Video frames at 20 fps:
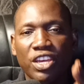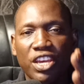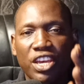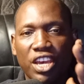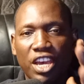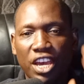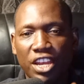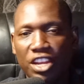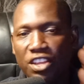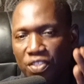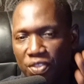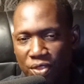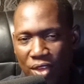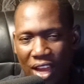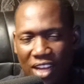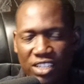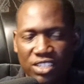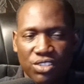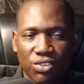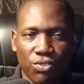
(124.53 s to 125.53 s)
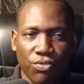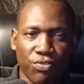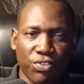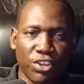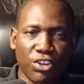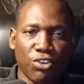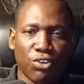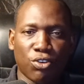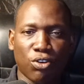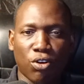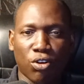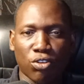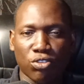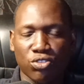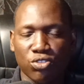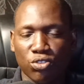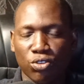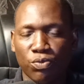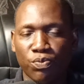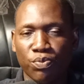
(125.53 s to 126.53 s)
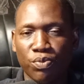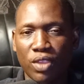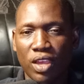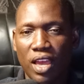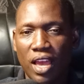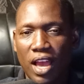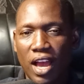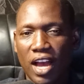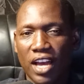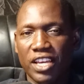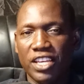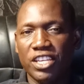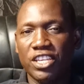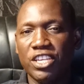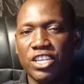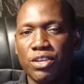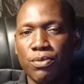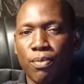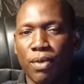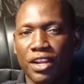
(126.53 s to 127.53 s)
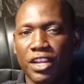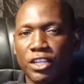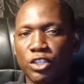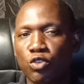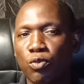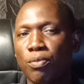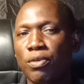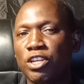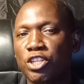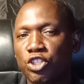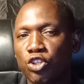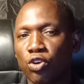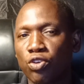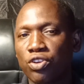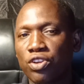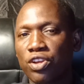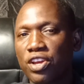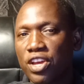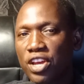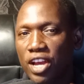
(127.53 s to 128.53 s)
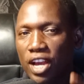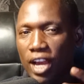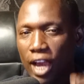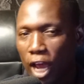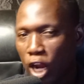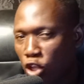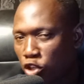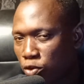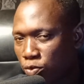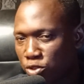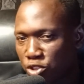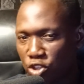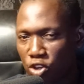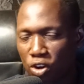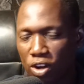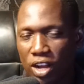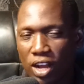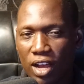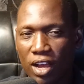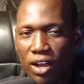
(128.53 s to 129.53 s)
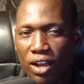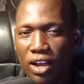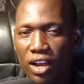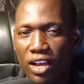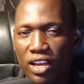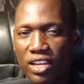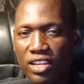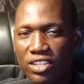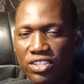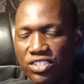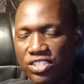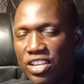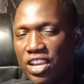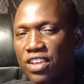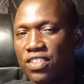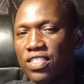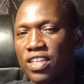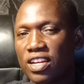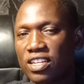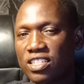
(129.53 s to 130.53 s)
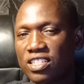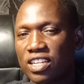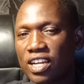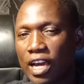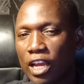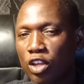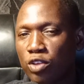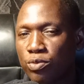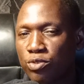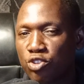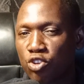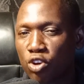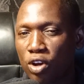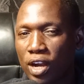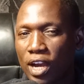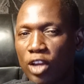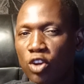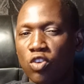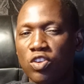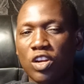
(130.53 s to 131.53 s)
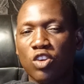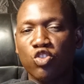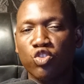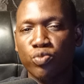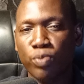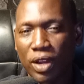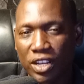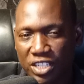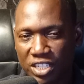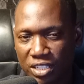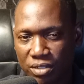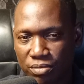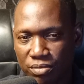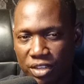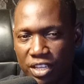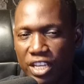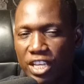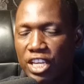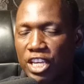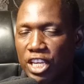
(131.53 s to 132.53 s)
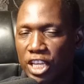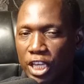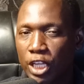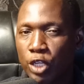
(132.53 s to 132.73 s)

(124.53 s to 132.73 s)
And in that video also, he managed to mention Kalonzo Musyoka, saying that Kalonzo Musyoka cannot outsmart him in